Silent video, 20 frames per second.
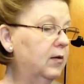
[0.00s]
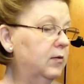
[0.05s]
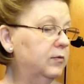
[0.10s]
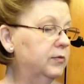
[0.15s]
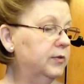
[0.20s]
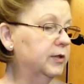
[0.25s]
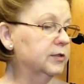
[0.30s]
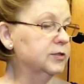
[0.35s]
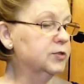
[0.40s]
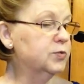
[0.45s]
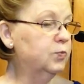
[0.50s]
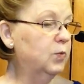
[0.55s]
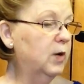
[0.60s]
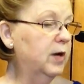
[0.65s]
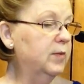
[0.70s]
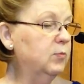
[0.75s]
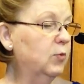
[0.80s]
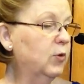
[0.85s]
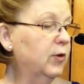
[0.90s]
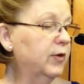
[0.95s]
There's
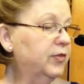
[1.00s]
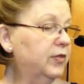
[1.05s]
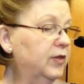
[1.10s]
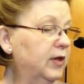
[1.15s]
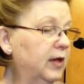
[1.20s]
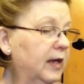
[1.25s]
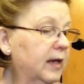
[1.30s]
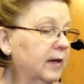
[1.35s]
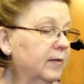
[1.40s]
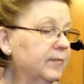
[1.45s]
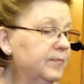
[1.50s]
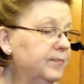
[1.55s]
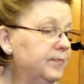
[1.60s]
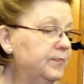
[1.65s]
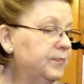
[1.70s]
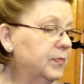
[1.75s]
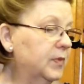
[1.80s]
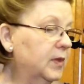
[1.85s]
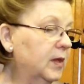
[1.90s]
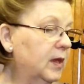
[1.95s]
one more thing.
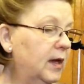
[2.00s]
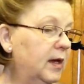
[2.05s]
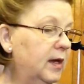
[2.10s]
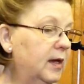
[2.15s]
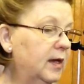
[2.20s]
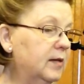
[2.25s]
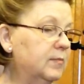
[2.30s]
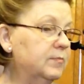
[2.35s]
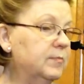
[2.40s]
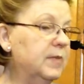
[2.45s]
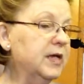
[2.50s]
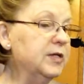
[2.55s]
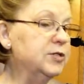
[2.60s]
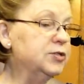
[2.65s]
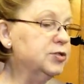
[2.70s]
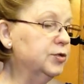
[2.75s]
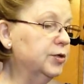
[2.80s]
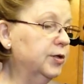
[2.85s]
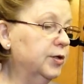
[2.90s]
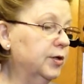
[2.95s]
In
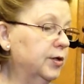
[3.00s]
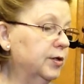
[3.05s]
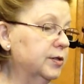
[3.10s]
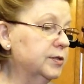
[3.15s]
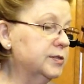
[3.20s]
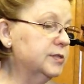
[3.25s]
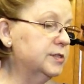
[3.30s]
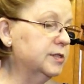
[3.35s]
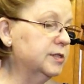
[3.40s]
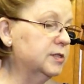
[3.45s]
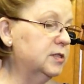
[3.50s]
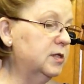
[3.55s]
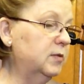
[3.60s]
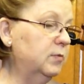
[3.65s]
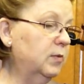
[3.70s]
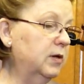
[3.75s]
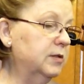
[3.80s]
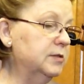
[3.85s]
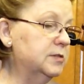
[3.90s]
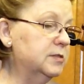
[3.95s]
measure
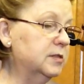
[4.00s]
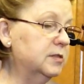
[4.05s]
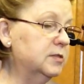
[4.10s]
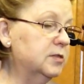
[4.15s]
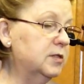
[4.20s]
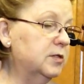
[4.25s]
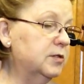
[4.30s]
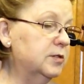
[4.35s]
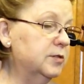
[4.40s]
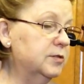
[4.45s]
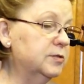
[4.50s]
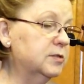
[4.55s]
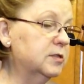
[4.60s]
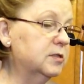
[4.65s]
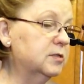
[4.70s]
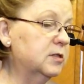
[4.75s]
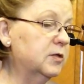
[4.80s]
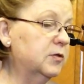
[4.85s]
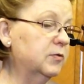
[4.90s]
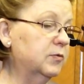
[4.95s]
61, 62,
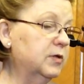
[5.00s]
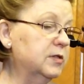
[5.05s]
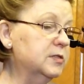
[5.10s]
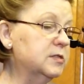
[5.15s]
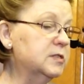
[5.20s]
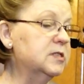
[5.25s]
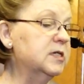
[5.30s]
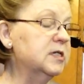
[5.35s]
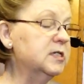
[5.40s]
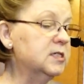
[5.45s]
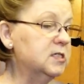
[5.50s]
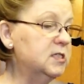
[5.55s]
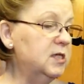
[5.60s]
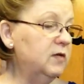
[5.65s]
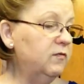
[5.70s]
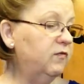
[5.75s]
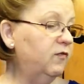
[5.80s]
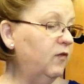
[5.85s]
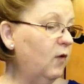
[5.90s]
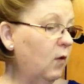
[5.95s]
63,
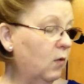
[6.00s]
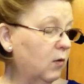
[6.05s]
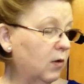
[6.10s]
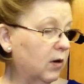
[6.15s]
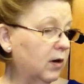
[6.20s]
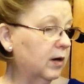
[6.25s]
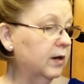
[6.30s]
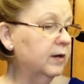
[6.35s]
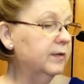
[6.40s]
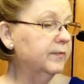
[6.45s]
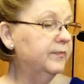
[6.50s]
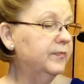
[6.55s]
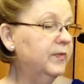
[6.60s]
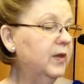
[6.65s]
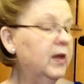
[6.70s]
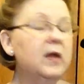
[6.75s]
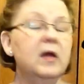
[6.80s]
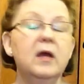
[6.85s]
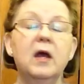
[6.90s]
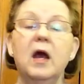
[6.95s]
64,
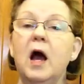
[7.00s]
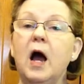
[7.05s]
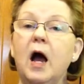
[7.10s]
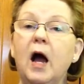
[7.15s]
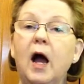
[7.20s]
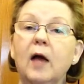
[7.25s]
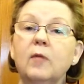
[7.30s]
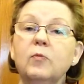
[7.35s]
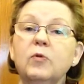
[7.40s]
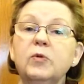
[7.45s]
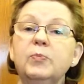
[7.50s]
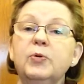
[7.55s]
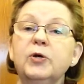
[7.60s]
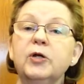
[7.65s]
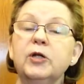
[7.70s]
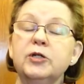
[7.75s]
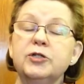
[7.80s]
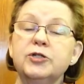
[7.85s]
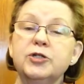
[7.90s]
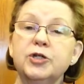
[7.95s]
I would
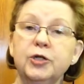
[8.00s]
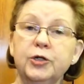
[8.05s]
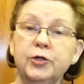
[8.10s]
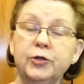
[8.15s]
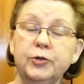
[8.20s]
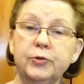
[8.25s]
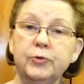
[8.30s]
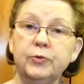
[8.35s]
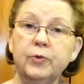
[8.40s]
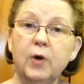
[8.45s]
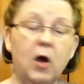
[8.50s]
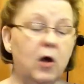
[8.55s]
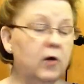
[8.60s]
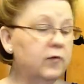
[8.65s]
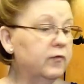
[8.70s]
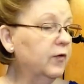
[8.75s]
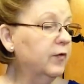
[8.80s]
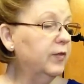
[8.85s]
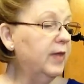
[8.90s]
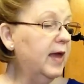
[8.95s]
put a 2
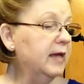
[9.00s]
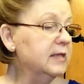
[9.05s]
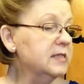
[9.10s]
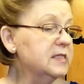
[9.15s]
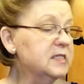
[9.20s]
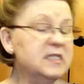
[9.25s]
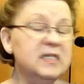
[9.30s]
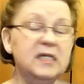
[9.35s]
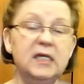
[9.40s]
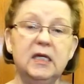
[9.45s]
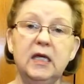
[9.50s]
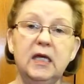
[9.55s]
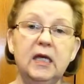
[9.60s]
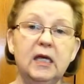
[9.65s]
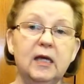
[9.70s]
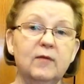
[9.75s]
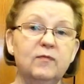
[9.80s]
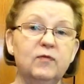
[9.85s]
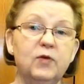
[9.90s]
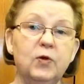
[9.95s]
over that C
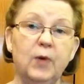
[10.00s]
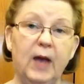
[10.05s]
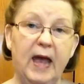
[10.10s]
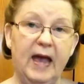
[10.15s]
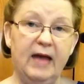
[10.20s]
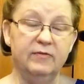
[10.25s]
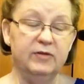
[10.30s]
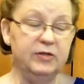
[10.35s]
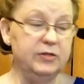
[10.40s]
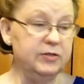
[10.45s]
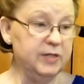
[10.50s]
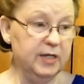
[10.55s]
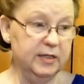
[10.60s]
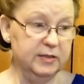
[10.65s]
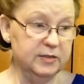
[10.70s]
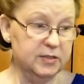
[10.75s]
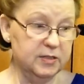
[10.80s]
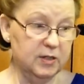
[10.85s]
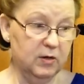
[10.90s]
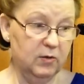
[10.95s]
if you haven't
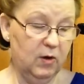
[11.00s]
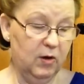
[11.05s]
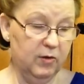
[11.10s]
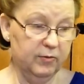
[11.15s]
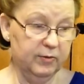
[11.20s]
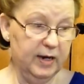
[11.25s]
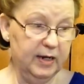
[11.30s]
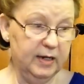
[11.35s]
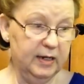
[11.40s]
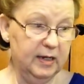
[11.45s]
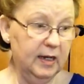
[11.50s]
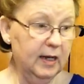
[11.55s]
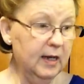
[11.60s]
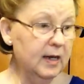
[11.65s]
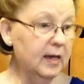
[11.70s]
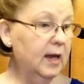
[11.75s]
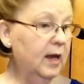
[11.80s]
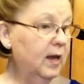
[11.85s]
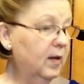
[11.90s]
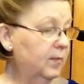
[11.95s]
done so already,
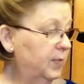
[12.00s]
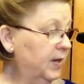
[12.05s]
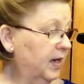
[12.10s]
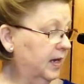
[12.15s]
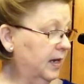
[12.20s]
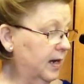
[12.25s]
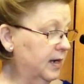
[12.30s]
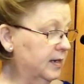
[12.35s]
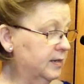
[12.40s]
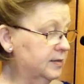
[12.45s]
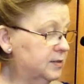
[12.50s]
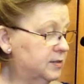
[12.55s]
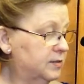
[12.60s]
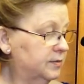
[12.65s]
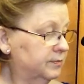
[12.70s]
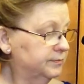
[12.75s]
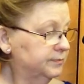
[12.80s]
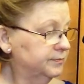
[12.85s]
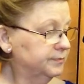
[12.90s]
because